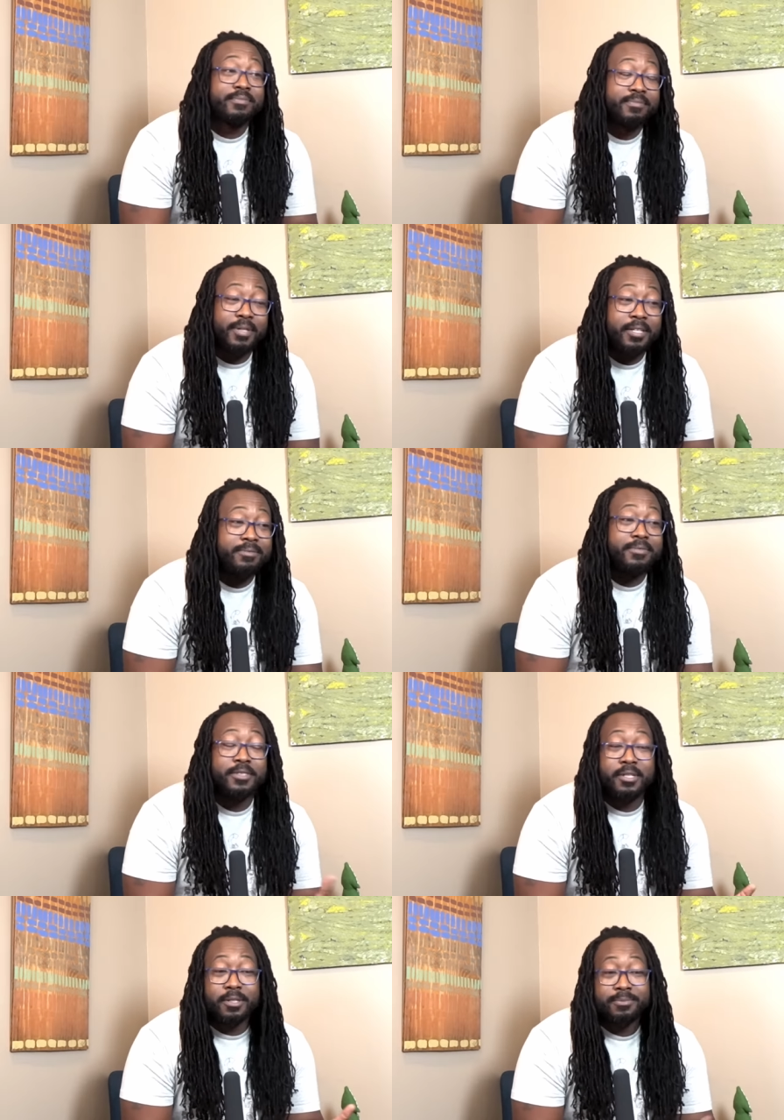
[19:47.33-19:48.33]
But,
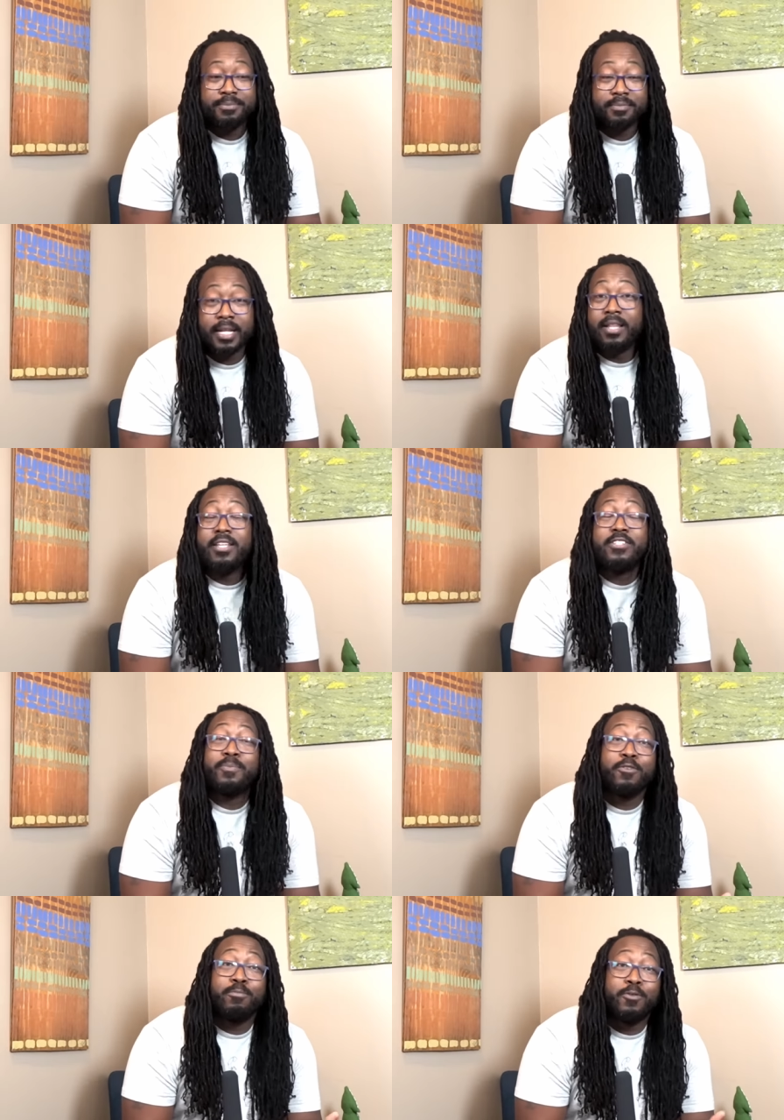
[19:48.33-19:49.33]
you know, at least he
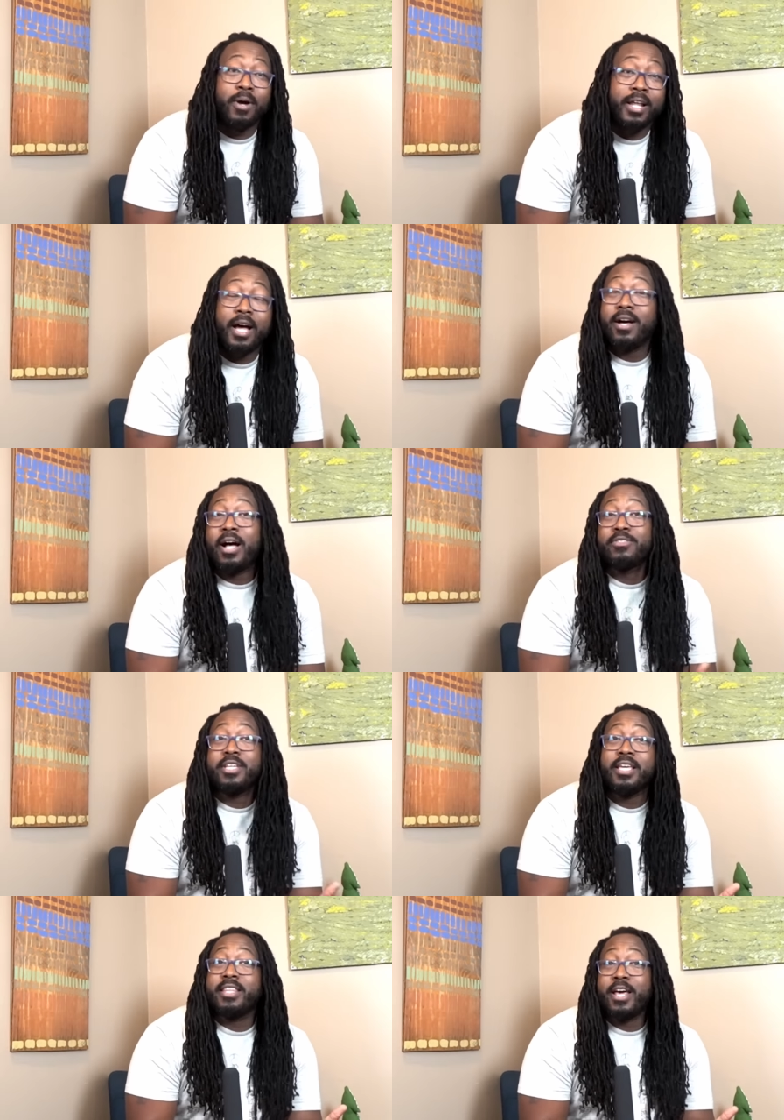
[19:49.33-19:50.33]
proved me right. I'll, I'll
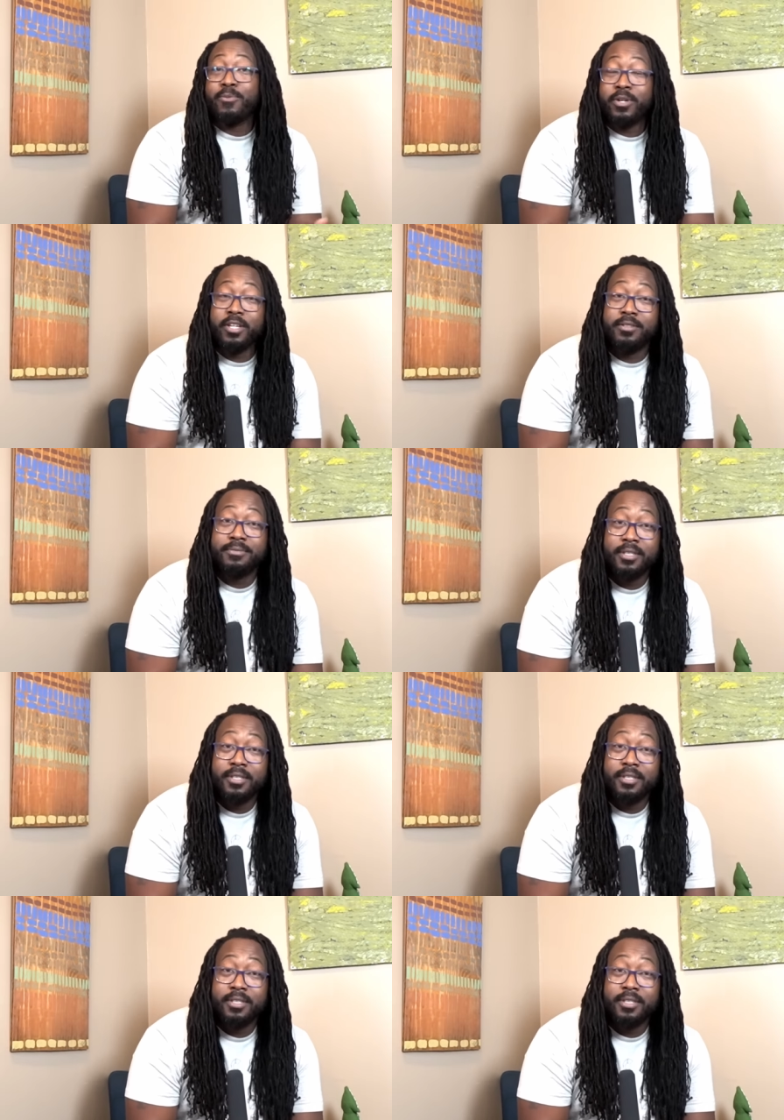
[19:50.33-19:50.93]
take that win.